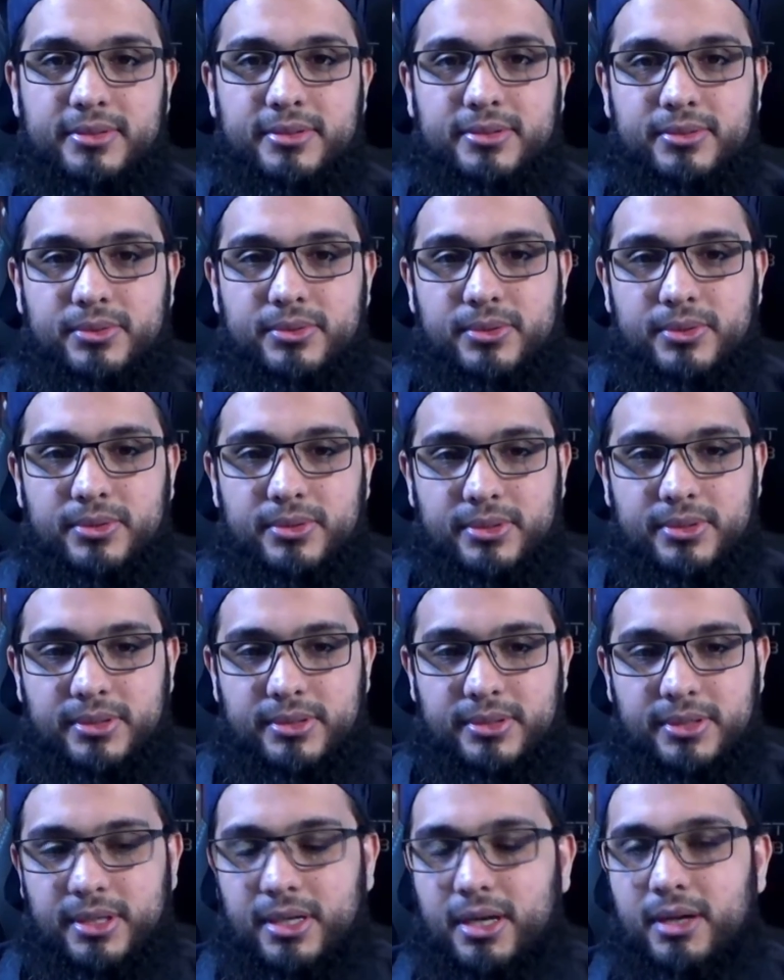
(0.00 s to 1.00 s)
so
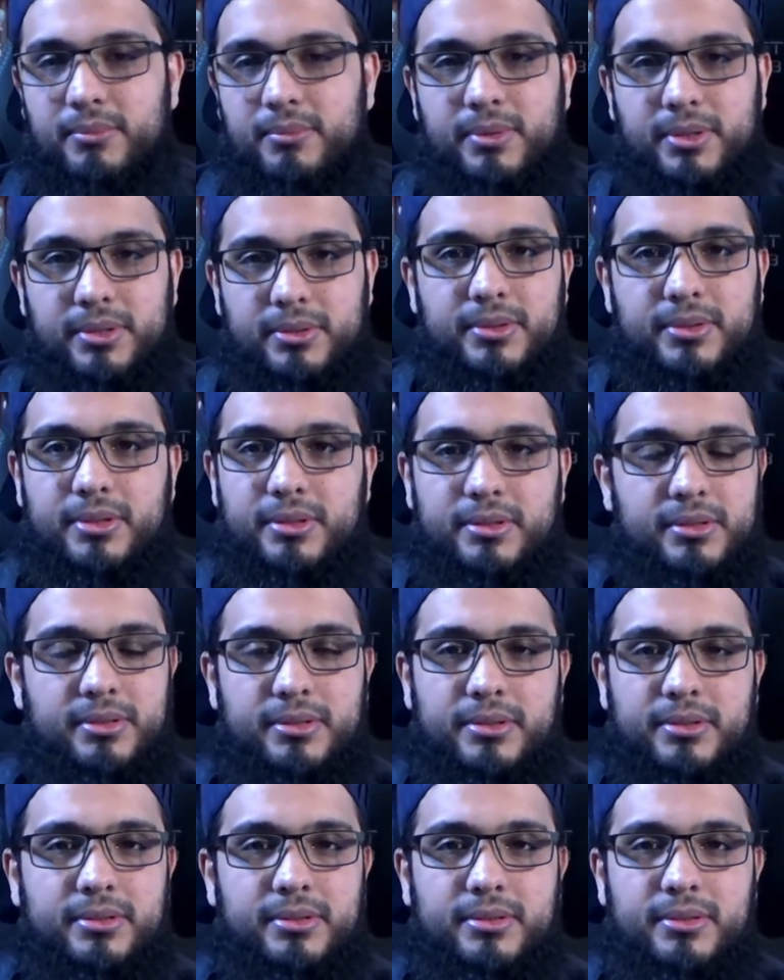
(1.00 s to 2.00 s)
they can't be,
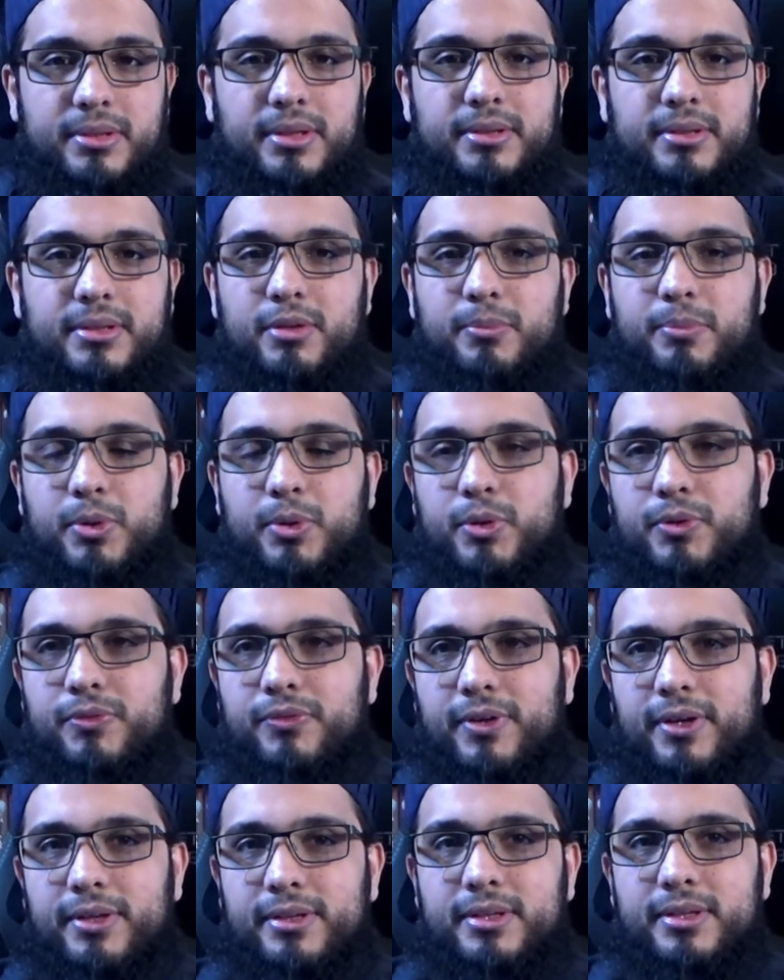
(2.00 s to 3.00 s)
they're not
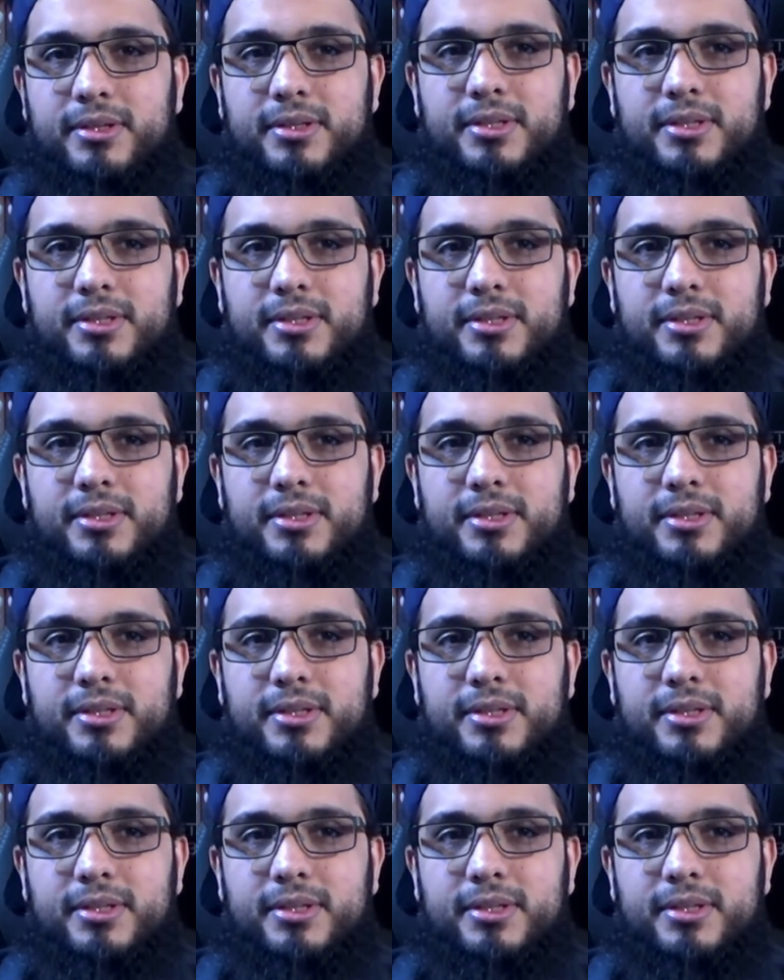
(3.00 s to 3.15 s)
purified.